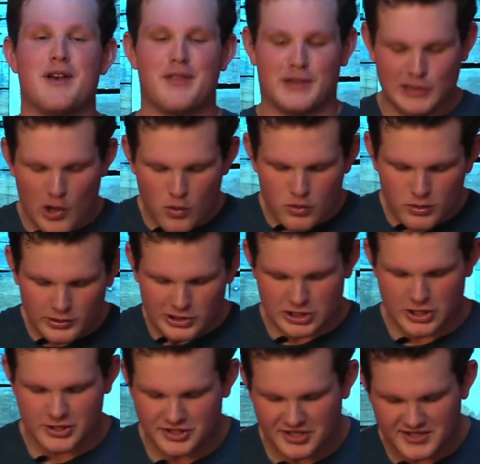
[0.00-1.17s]
local
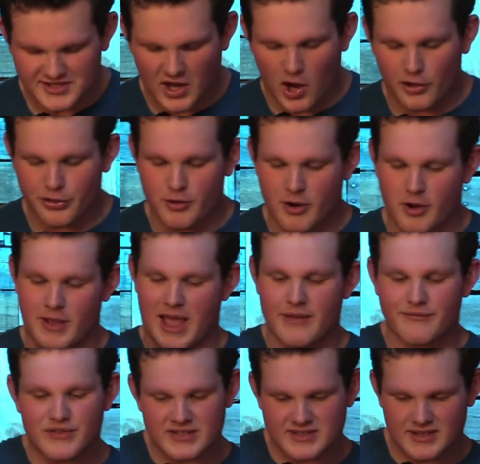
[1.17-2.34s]
churches all throughout
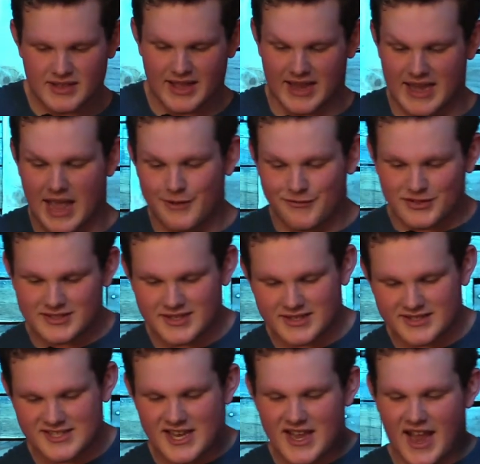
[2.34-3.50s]
Ephesus, like in Ephesus
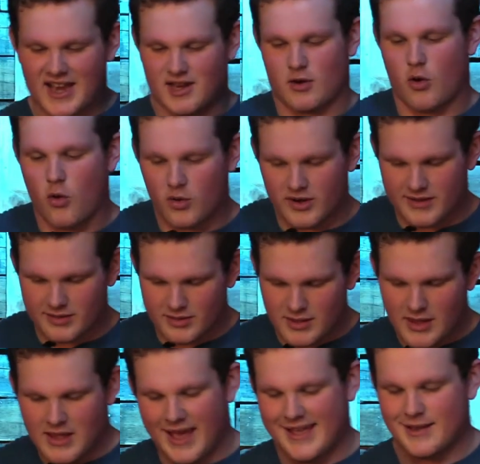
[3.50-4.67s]
and in Corinth
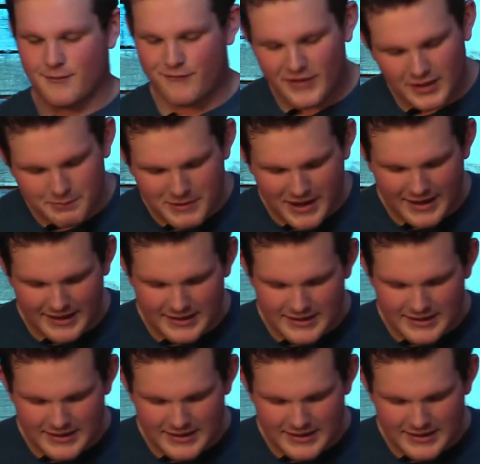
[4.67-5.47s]
and in Philippi,